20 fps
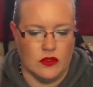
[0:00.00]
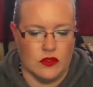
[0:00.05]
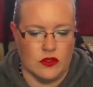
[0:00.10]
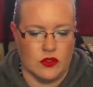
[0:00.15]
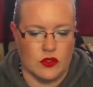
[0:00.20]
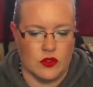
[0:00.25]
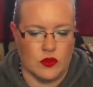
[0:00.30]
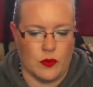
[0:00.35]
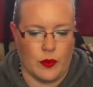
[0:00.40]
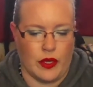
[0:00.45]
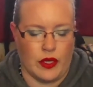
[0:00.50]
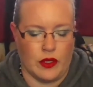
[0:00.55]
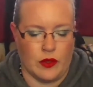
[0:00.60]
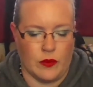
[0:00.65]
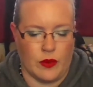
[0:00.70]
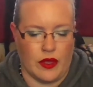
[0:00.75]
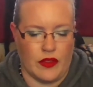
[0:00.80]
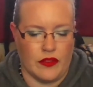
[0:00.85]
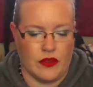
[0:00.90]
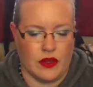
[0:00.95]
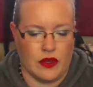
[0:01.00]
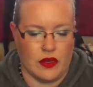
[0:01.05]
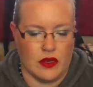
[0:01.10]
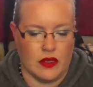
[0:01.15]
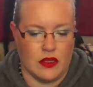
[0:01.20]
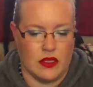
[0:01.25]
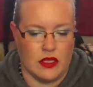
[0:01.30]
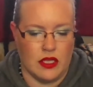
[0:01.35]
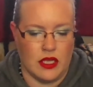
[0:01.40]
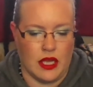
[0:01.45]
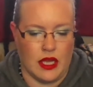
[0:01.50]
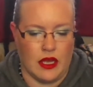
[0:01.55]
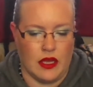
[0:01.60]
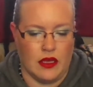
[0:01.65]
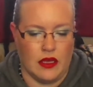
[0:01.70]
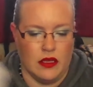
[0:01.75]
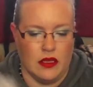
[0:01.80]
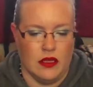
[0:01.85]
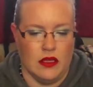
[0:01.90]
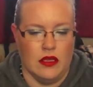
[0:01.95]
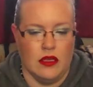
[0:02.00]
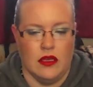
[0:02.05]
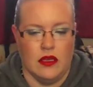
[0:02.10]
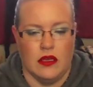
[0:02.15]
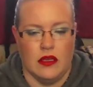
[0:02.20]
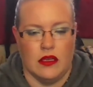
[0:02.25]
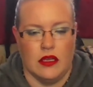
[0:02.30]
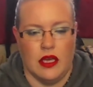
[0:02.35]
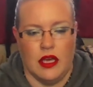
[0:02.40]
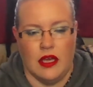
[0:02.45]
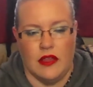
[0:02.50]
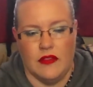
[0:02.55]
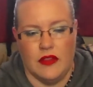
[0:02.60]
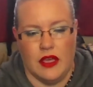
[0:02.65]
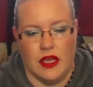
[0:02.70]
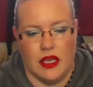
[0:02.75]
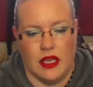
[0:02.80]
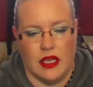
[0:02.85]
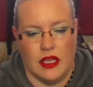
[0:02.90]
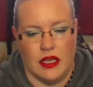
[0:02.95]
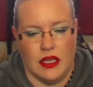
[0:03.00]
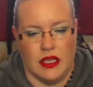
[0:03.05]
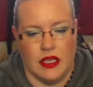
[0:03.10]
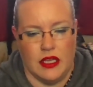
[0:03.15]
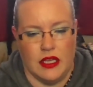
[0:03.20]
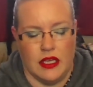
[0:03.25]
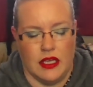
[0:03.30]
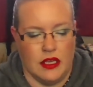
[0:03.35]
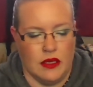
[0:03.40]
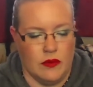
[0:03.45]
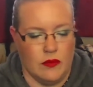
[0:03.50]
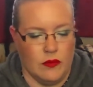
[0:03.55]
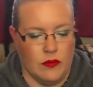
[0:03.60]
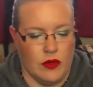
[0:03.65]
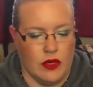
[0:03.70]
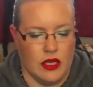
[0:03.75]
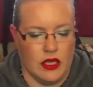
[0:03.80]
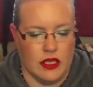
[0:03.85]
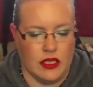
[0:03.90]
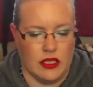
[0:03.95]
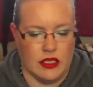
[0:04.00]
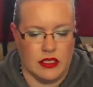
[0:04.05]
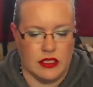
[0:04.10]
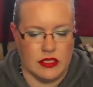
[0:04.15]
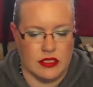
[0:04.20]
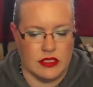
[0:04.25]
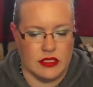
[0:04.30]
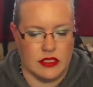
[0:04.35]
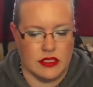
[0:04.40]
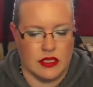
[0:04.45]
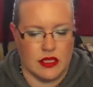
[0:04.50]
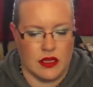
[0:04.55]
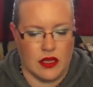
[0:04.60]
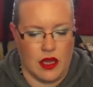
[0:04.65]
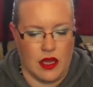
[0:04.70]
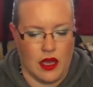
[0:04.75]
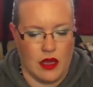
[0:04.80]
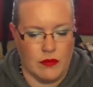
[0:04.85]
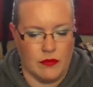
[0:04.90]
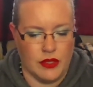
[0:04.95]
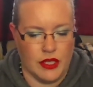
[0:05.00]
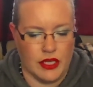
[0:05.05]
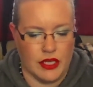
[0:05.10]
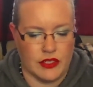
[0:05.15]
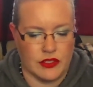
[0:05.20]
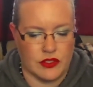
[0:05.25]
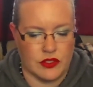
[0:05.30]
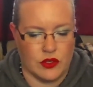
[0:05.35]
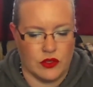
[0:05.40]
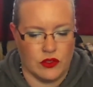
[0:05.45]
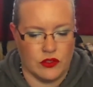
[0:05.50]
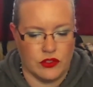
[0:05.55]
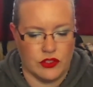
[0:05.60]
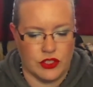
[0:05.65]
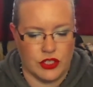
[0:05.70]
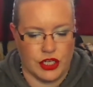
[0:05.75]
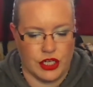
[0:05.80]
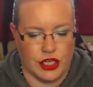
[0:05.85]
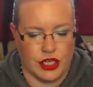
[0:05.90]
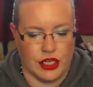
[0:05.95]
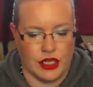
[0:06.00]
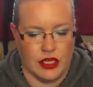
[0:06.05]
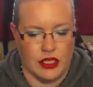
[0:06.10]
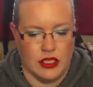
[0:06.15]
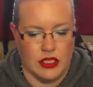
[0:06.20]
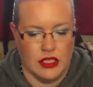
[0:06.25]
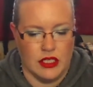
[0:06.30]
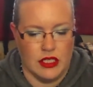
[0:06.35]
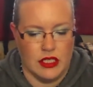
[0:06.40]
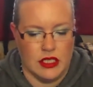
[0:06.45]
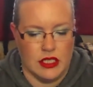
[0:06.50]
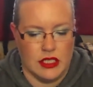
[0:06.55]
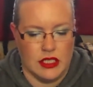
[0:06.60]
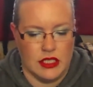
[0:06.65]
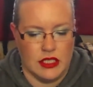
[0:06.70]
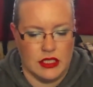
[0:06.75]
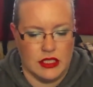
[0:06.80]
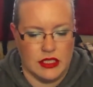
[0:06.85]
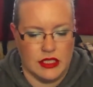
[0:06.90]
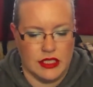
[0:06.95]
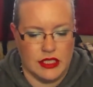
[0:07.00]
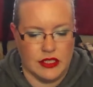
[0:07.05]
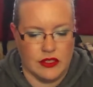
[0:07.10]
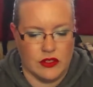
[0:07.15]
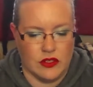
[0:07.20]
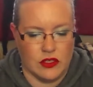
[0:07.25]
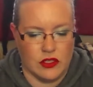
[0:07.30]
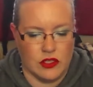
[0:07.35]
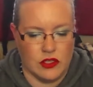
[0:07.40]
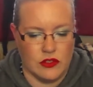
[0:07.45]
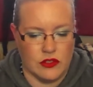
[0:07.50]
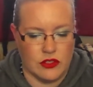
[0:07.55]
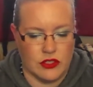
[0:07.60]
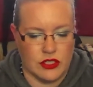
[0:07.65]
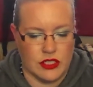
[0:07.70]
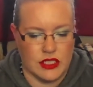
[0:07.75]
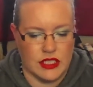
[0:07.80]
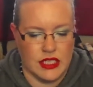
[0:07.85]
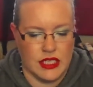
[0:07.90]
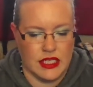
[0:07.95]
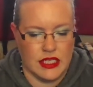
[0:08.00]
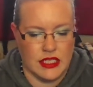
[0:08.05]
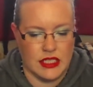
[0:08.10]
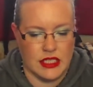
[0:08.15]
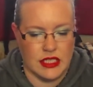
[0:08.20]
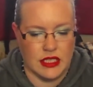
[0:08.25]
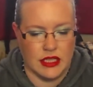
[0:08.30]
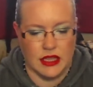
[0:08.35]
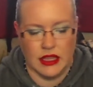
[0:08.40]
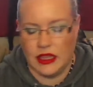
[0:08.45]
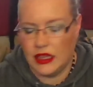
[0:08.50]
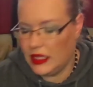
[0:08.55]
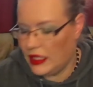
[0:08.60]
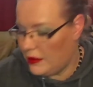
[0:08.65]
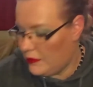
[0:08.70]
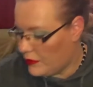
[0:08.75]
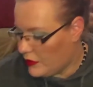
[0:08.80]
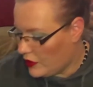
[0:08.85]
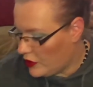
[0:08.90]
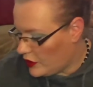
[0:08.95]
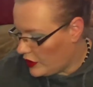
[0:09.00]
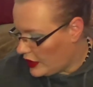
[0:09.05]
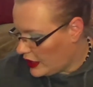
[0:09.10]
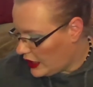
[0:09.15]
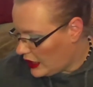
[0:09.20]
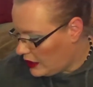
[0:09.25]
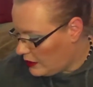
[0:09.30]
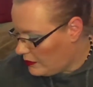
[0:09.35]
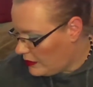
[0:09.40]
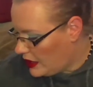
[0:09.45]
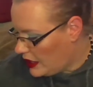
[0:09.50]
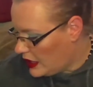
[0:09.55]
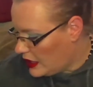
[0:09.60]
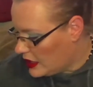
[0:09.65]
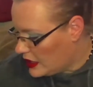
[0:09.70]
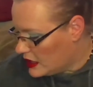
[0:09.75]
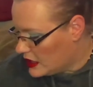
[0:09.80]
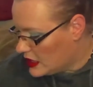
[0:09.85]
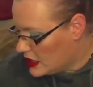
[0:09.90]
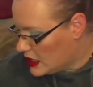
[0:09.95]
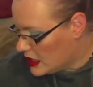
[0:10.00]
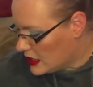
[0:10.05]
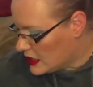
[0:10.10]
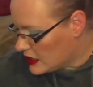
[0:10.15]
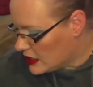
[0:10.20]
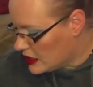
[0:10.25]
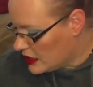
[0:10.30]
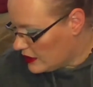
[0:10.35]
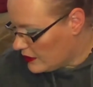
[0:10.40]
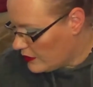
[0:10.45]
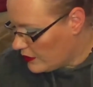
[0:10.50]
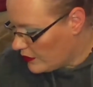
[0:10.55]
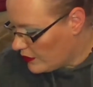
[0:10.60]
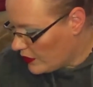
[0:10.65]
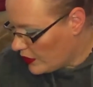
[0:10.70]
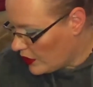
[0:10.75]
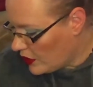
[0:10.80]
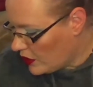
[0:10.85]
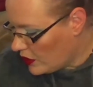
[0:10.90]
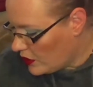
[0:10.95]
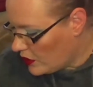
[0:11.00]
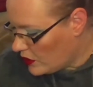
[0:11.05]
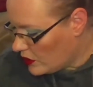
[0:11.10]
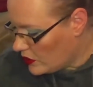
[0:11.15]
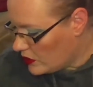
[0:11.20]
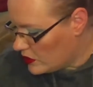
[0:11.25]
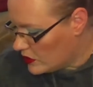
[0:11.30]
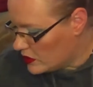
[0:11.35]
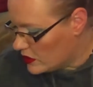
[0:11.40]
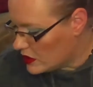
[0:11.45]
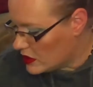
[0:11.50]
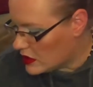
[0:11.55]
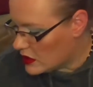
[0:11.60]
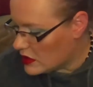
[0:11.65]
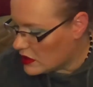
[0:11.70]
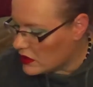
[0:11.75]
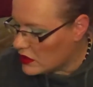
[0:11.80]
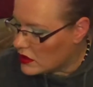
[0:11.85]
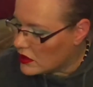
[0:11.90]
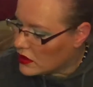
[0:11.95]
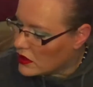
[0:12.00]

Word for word: sweater weather, yeah and mm-hmm. then it was Complex Culture Deal Closer Tinted Lip Cream and Dusty Rose.